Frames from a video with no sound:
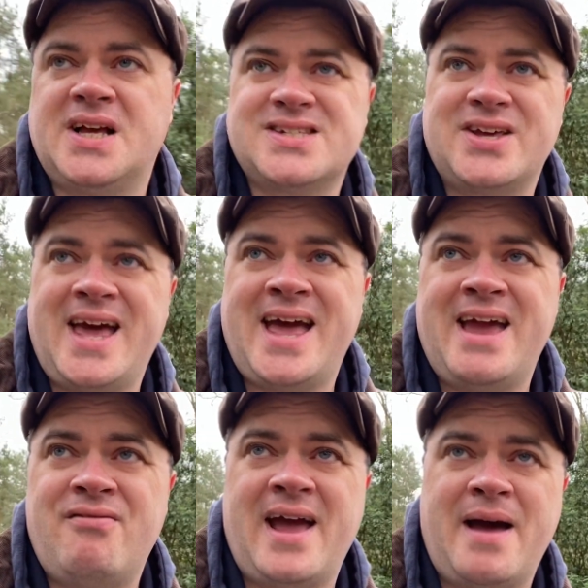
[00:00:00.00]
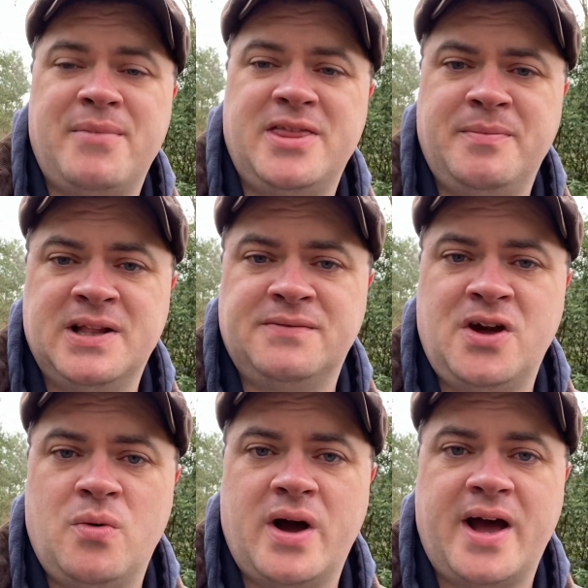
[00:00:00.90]
So yeah, here I am in the middle of
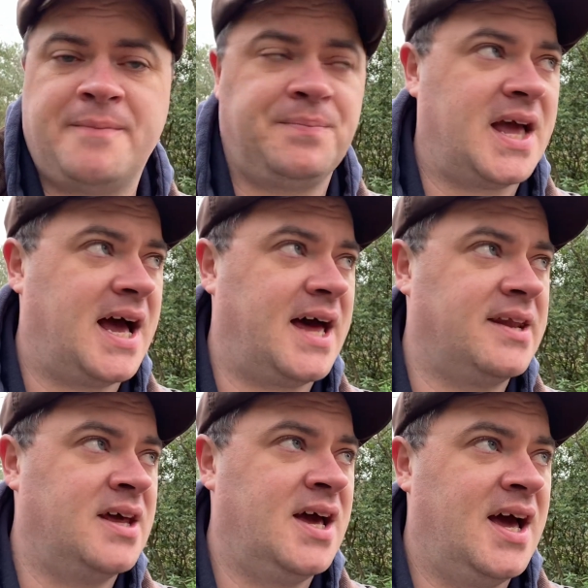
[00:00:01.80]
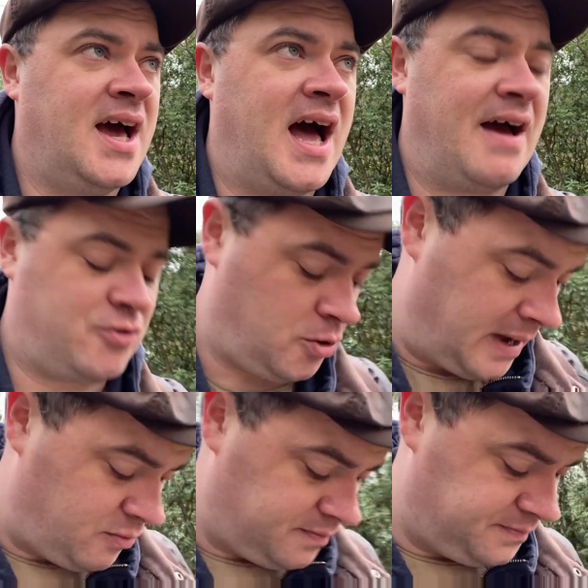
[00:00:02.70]
nowhere, and I've come
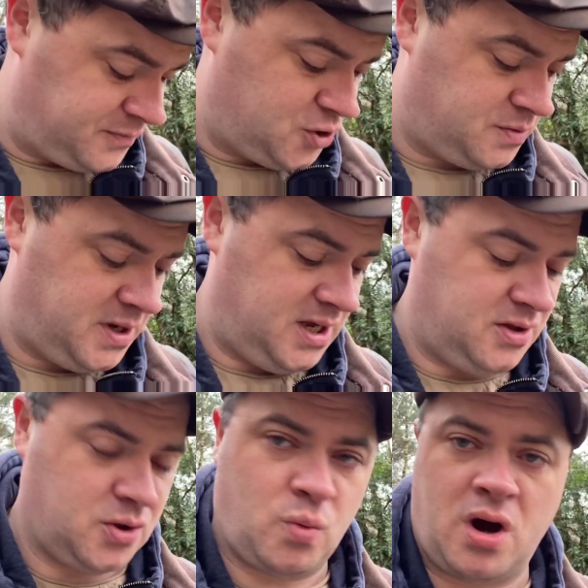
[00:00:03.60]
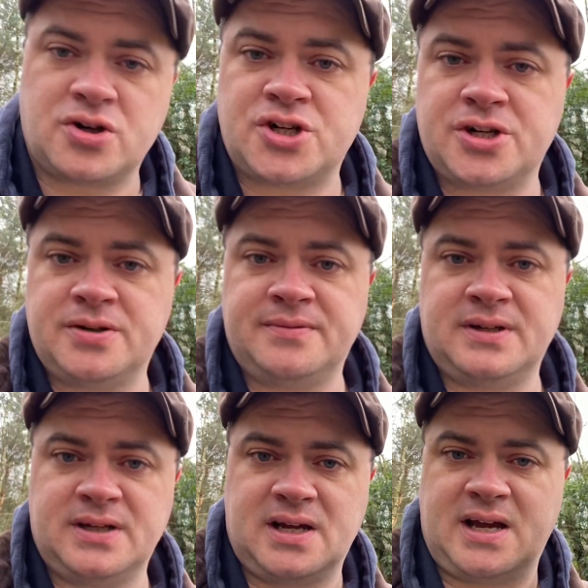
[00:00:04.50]
out, just me, the watch,
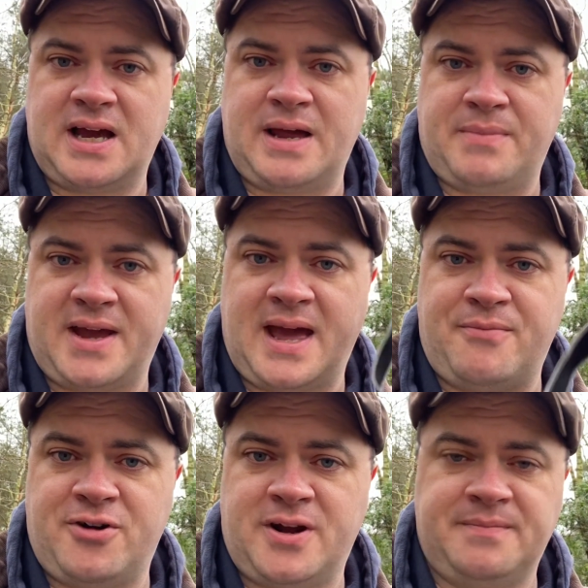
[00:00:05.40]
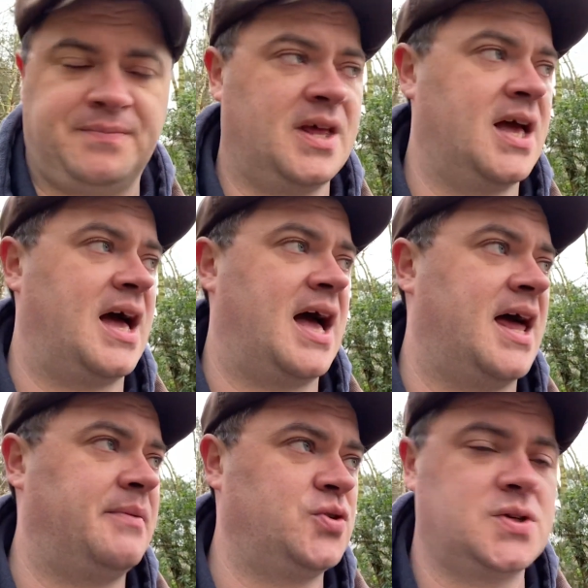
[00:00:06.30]
and my camera,
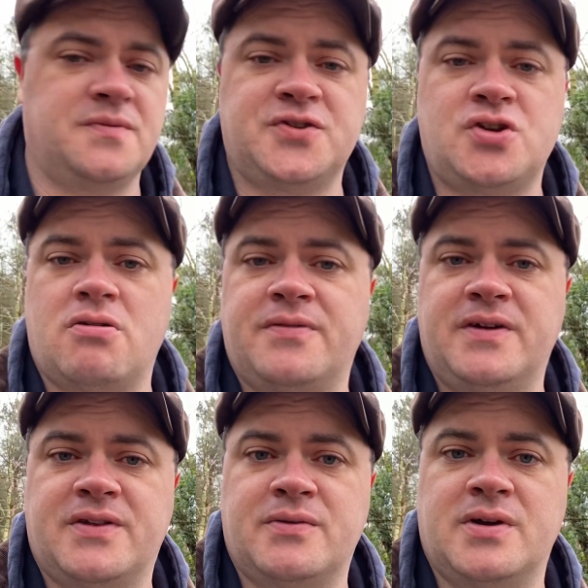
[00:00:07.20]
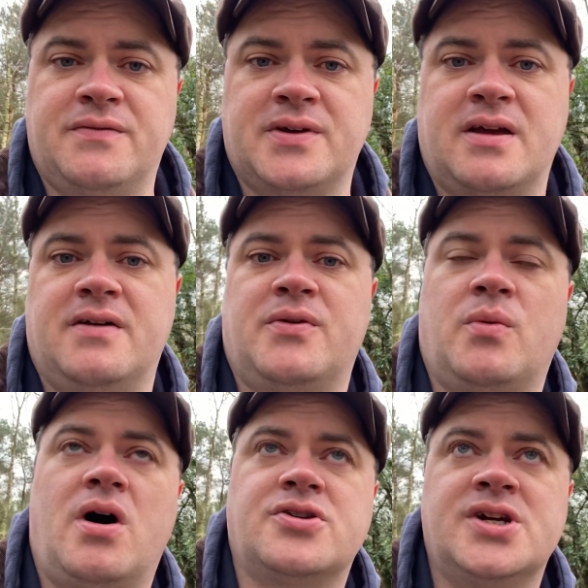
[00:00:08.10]
and I'm doing some photography of the
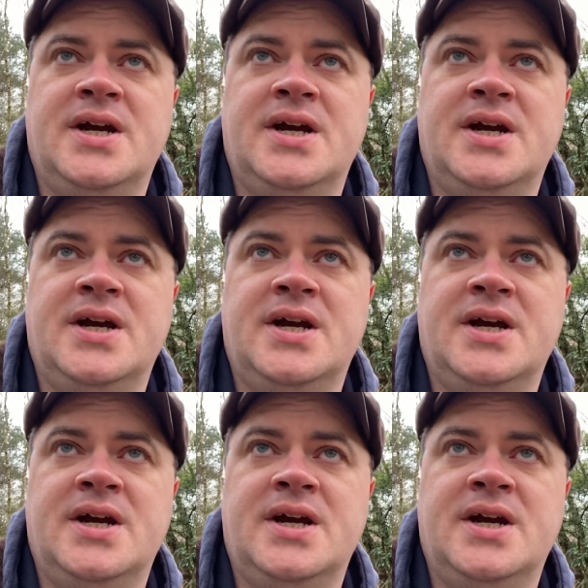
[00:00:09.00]
watch.